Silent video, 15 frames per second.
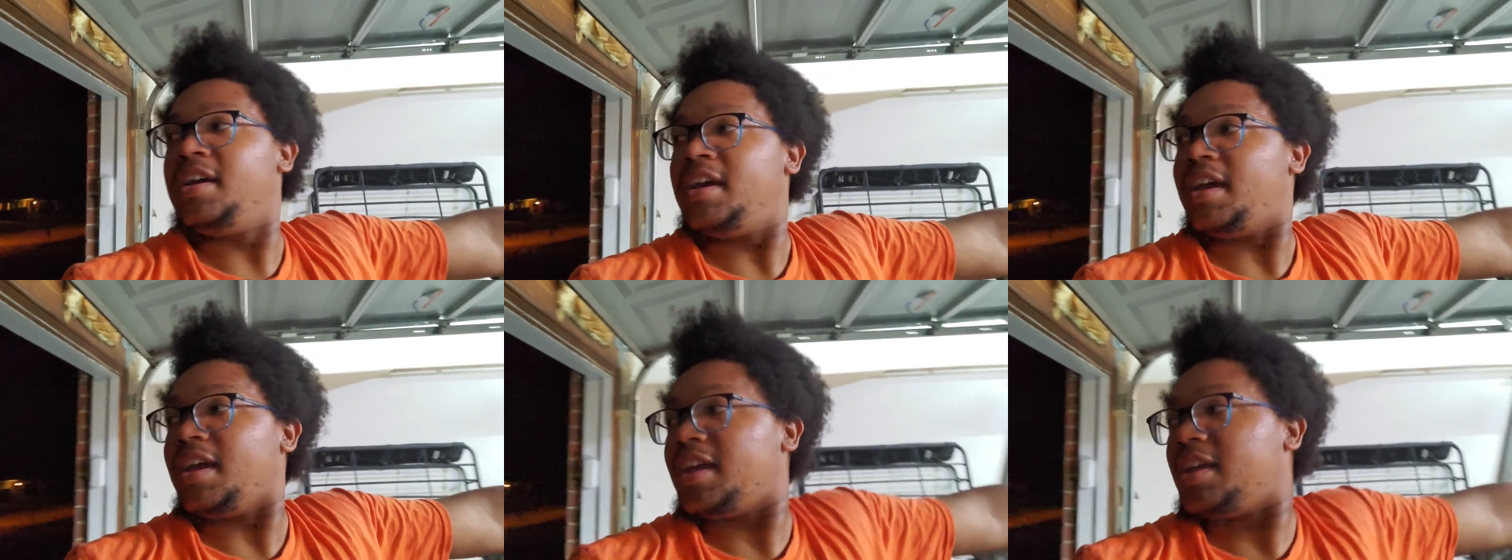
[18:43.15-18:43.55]

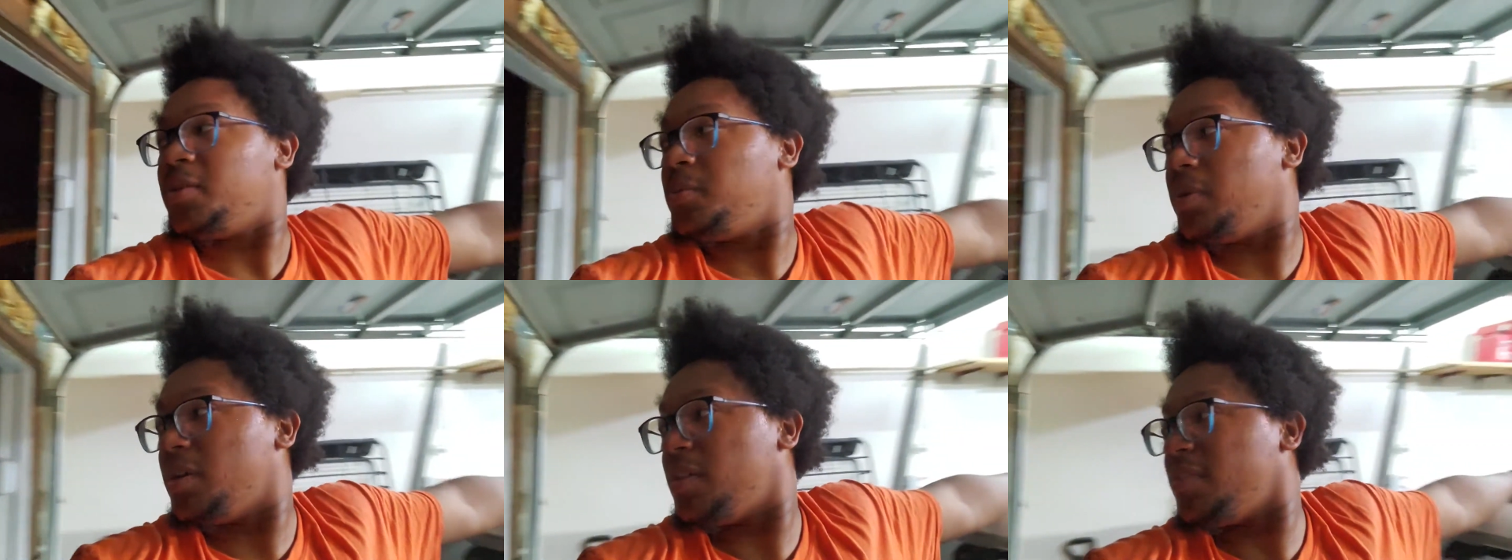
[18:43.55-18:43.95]
and
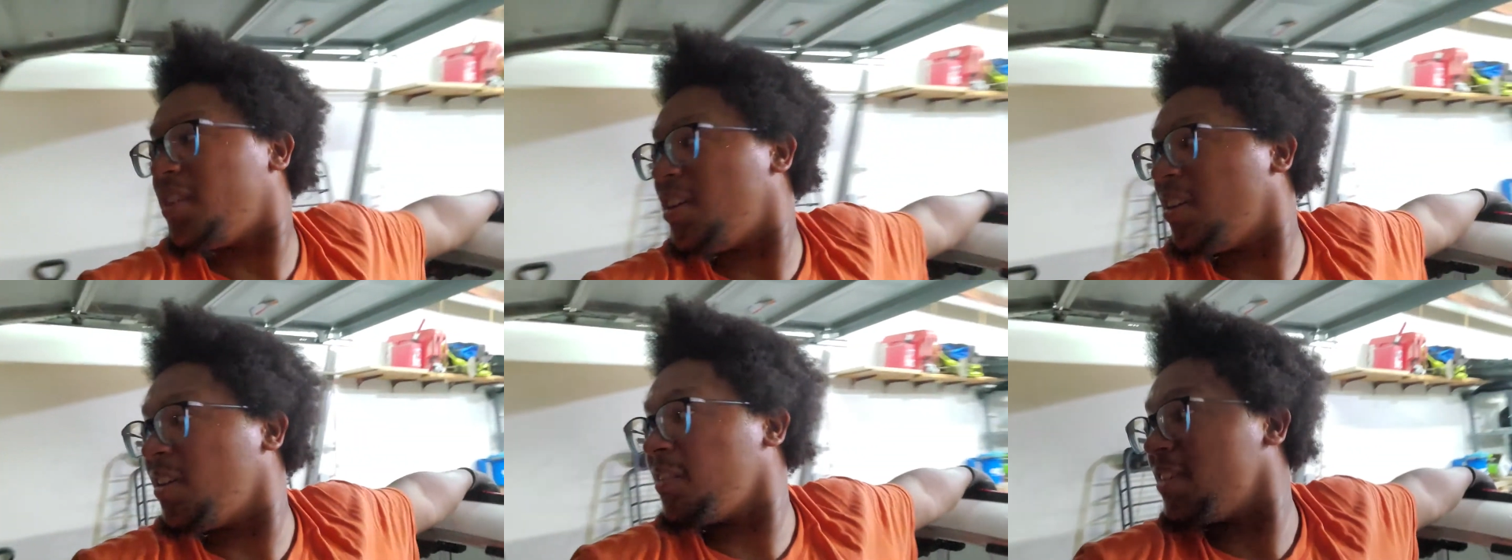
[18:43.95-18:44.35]
we'll have
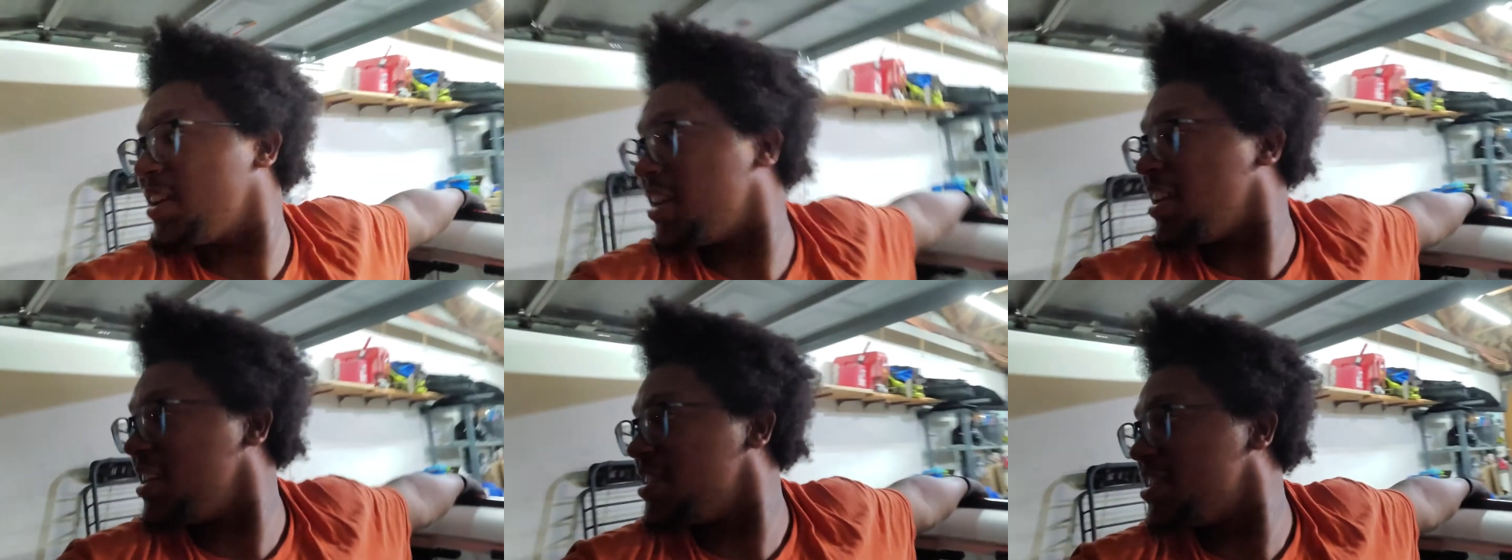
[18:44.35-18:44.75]

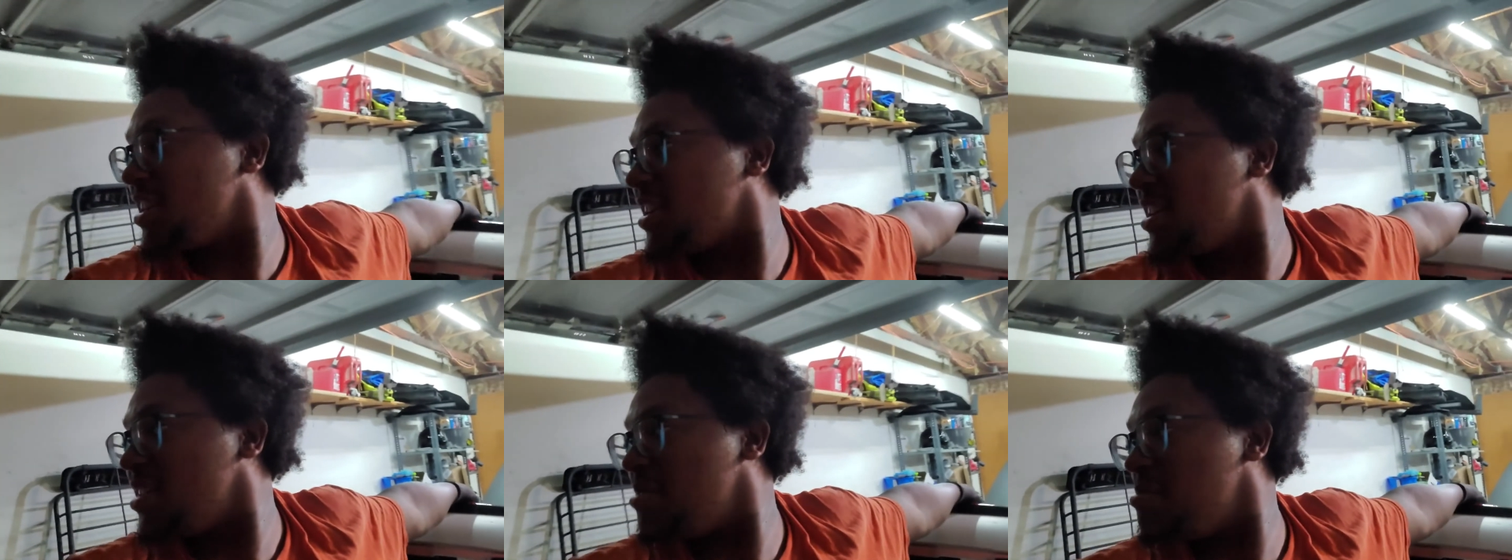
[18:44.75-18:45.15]
already
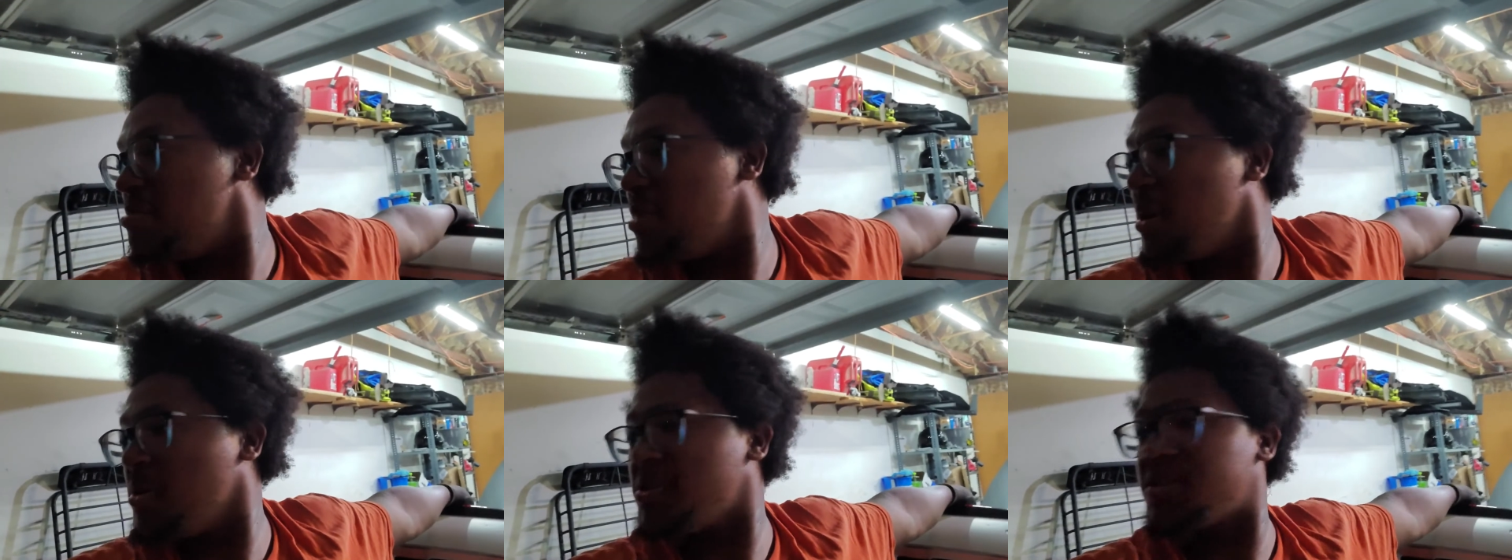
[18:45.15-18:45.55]
done
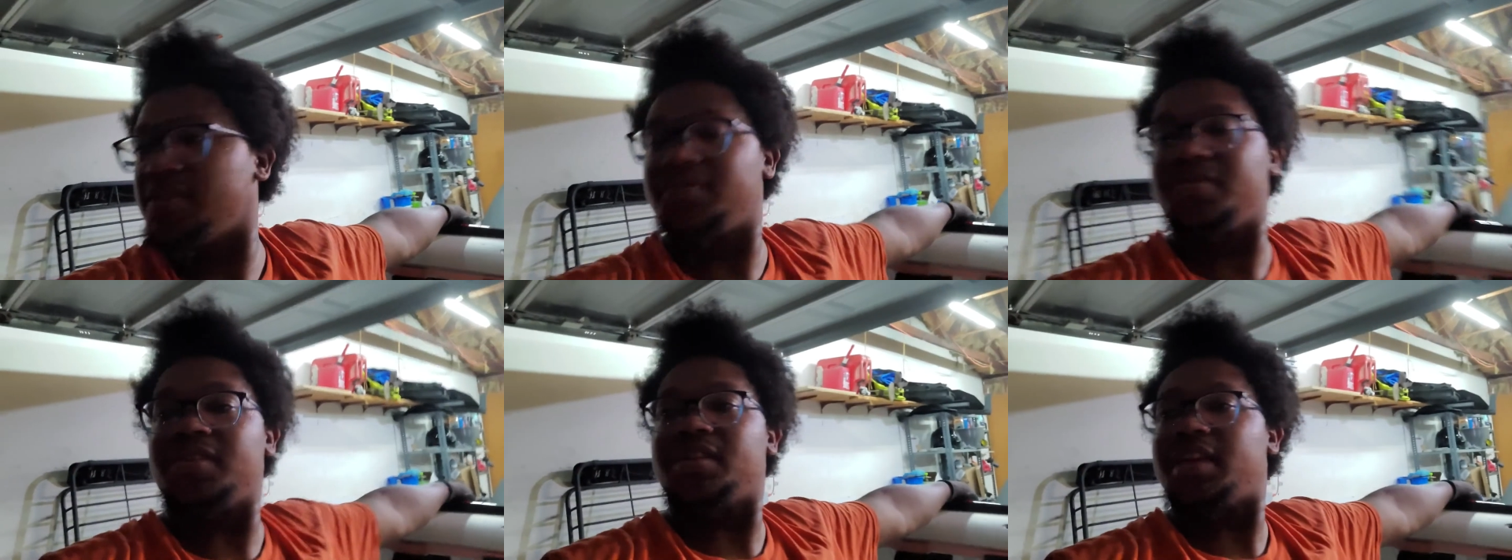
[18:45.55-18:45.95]
most
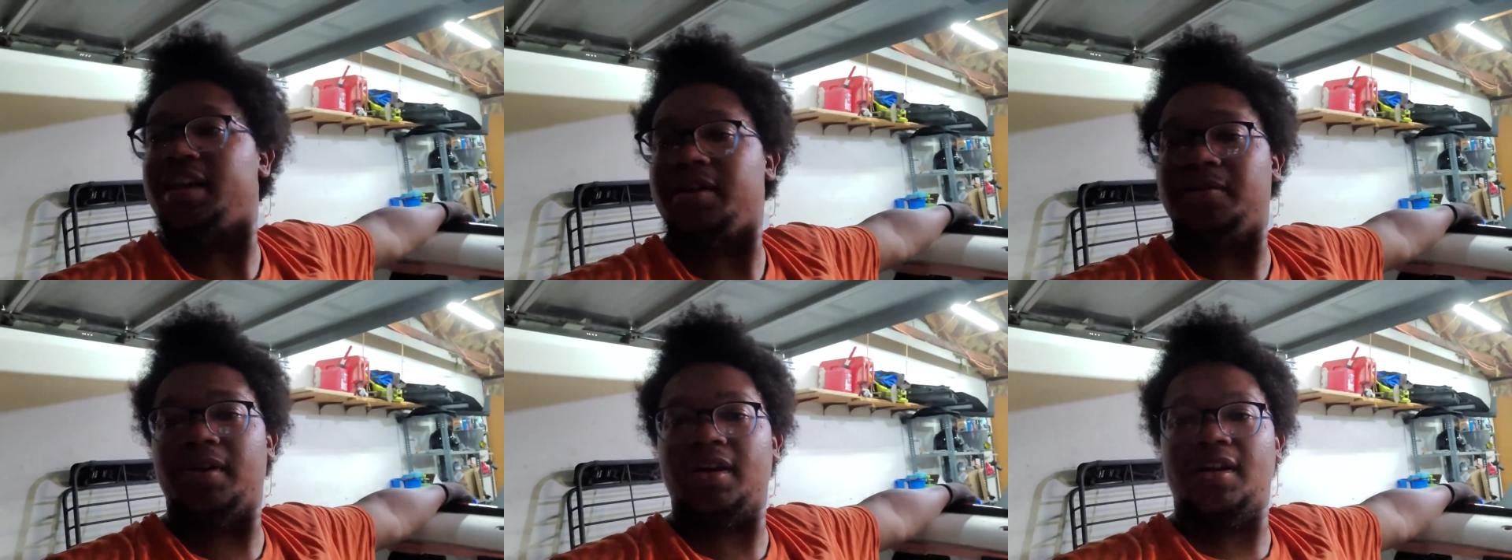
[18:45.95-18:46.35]
of the
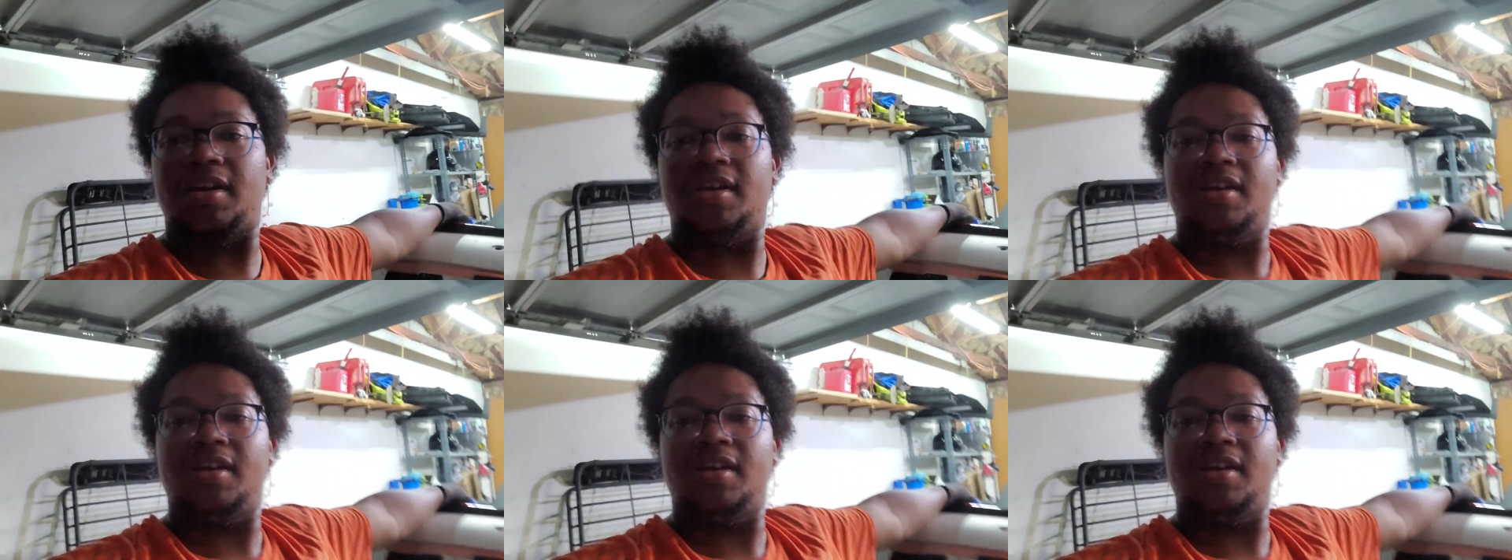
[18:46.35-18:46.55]
legwork